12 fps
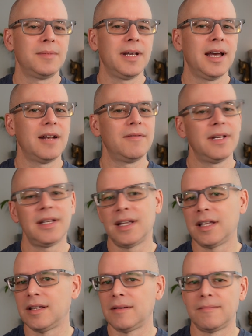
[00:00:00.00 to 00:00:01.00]
out of it.
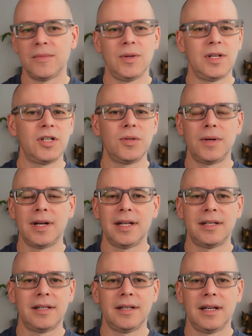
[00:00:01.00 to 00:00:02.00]
You can do
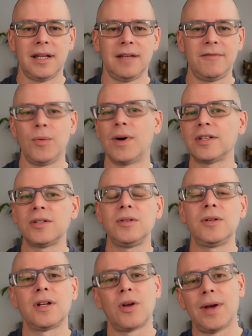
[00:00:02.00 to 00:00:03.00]
if you want to,
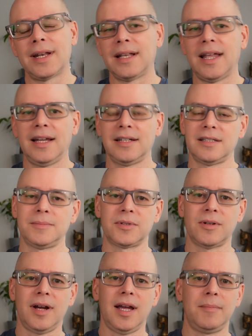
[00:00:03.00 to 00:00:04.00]
you could go ahead and like and
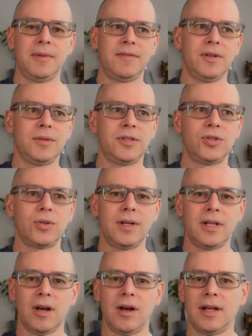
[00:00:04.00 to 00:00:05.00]
subscribe if you enjoyed
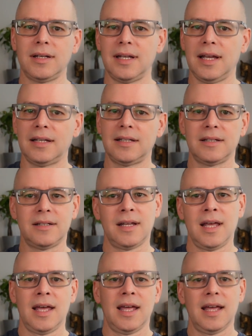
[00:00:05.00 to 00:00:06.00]
the content, and
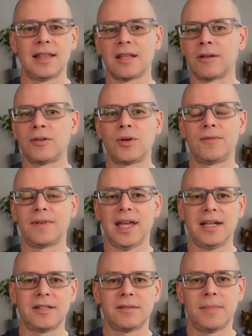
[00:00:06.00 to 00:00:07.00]
hit the little
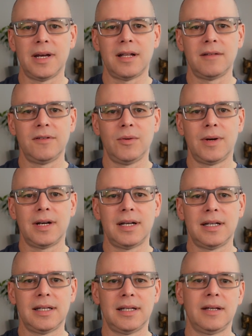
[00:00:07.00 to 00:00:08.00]
notification bell if you wanted
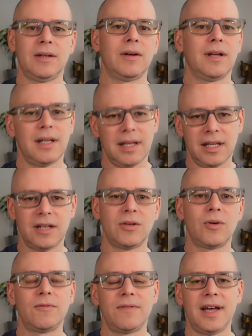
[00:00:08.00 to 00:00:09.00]
to get
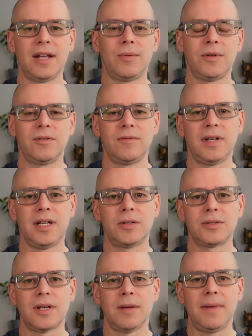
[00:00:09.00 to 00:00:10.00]
notified when new
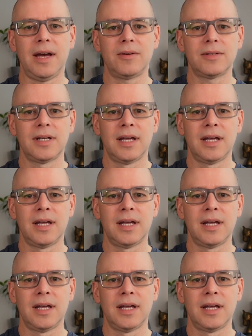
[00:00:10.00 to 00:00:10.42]
videos come out.